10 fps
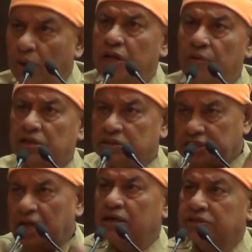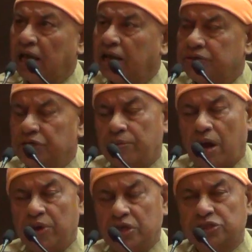when he was General Secretary
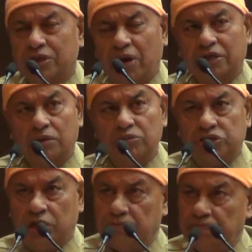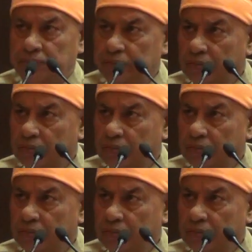of Ramakrishna Mission,